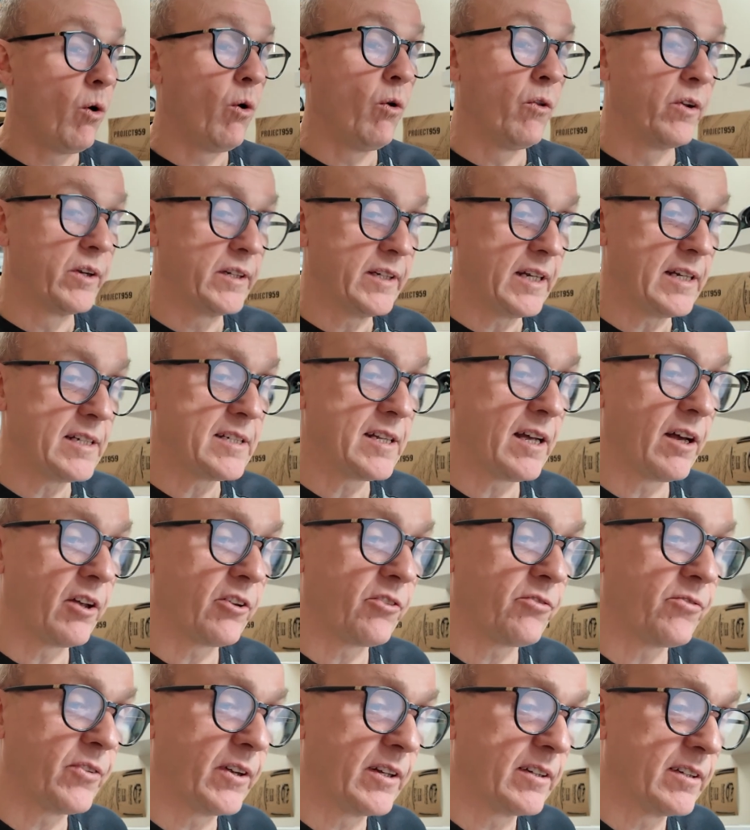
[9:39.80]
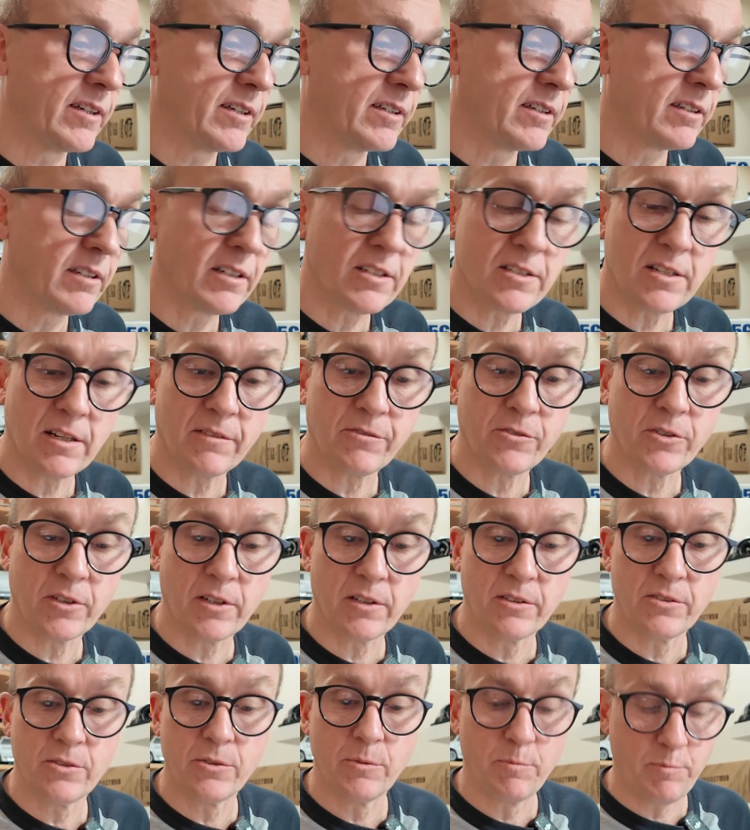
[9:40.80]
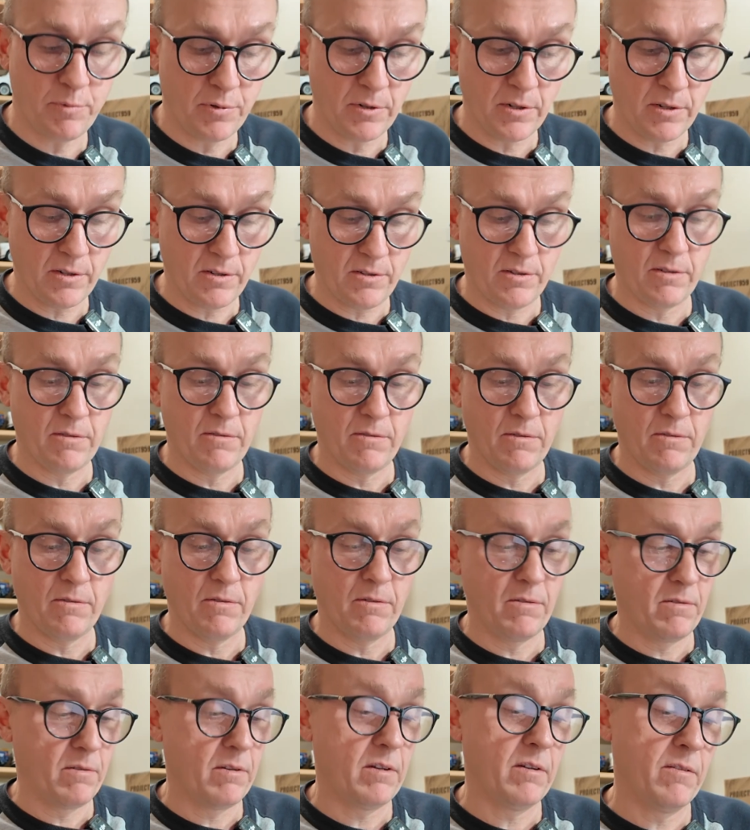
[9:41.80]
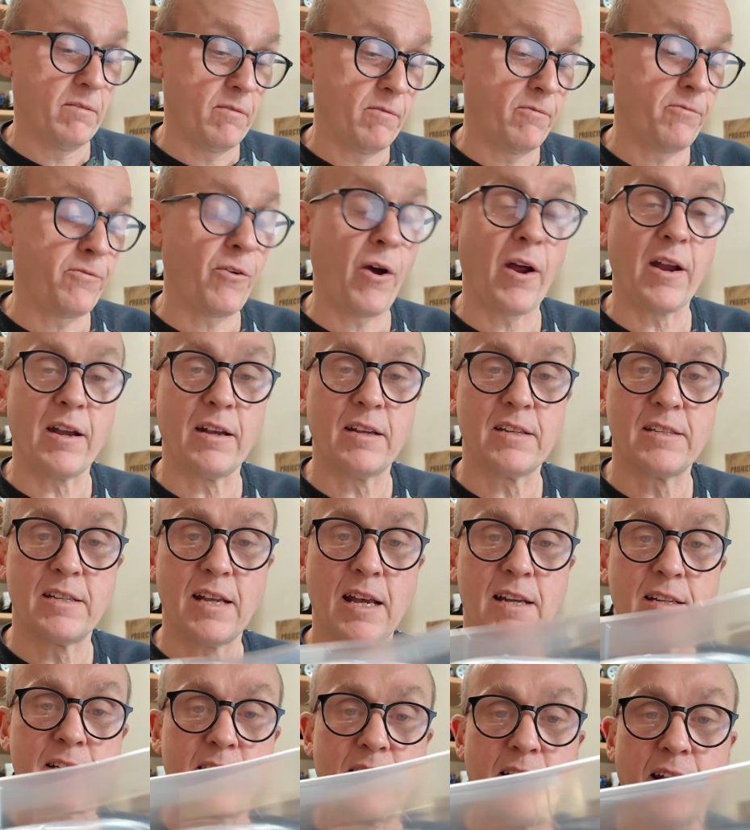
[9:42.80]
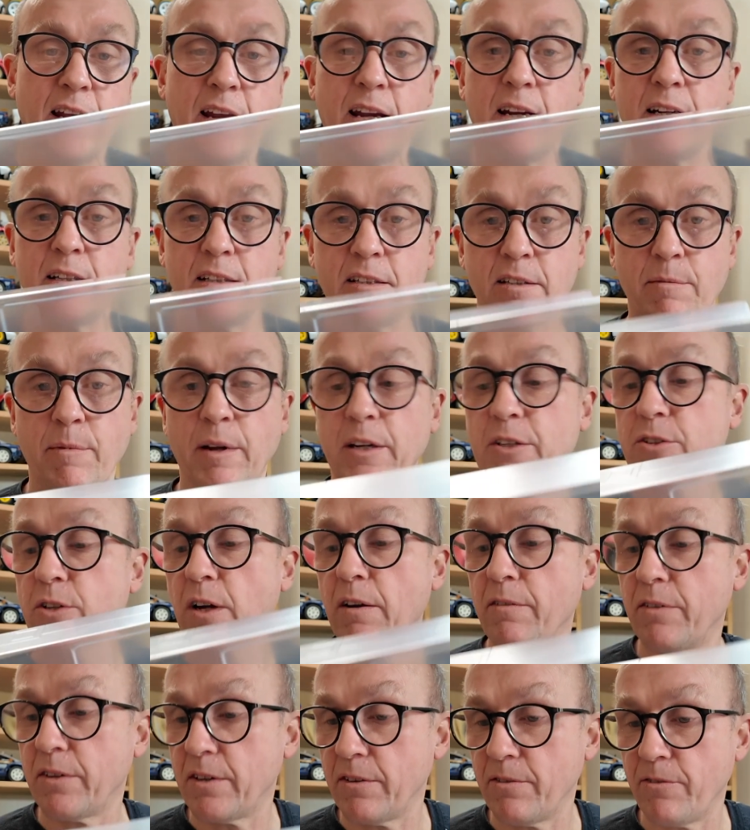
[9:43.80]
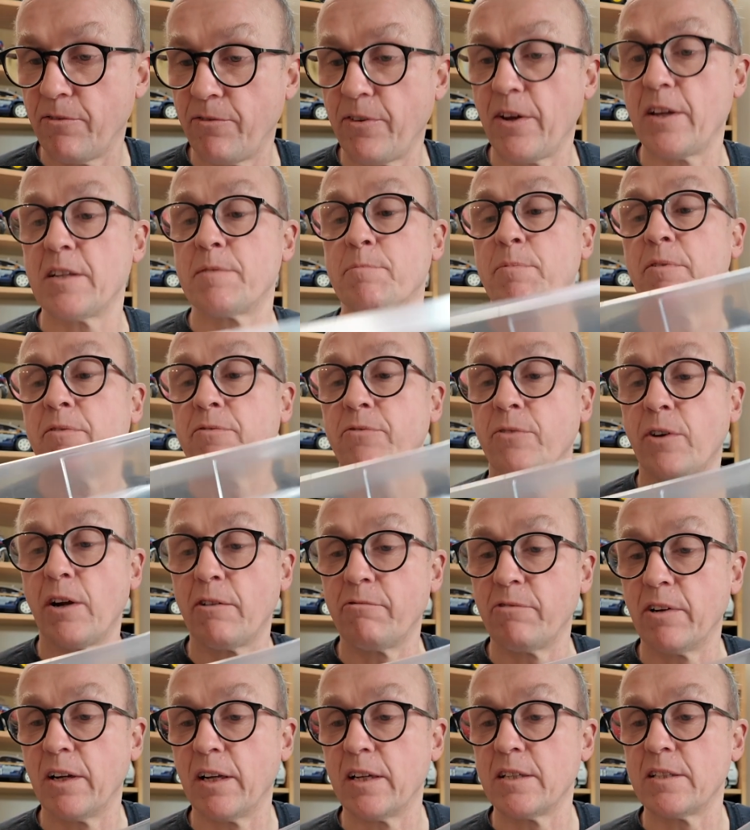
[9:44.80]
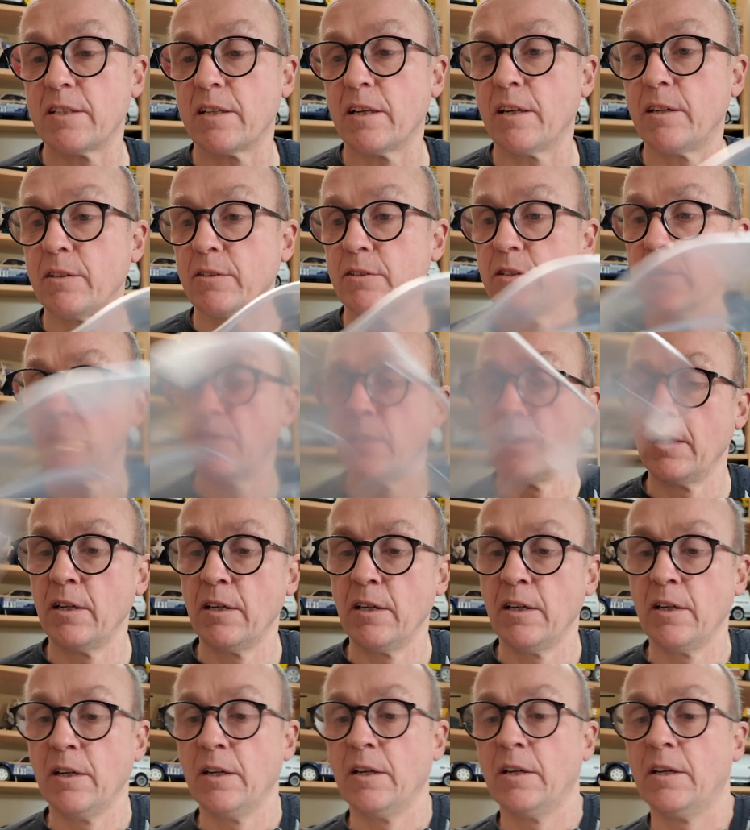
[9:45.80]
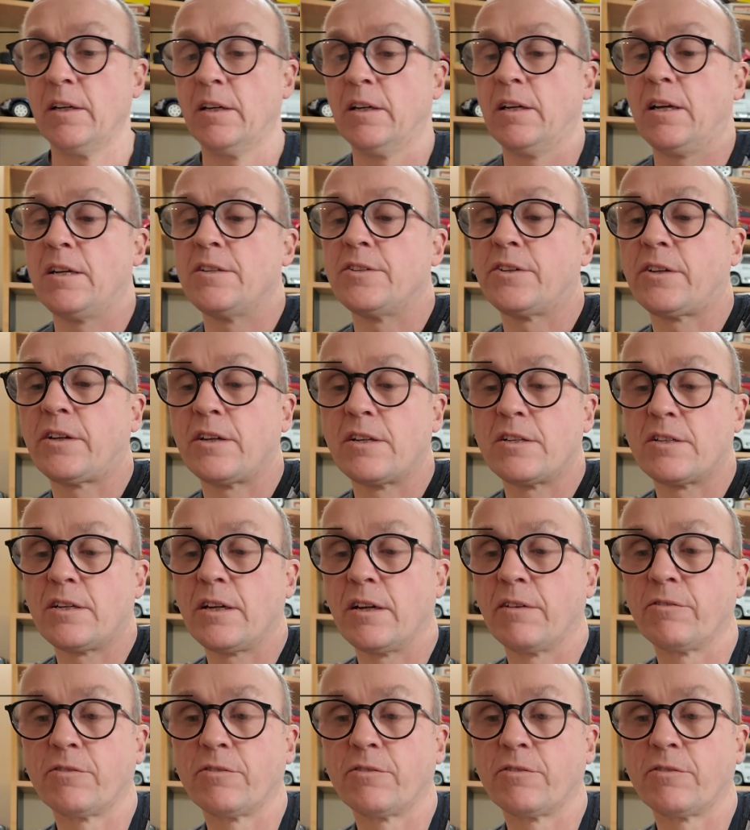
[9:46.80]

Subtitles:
the details fitted, because I've got to do fine testing to make sure everything fits before I release those. As you can see,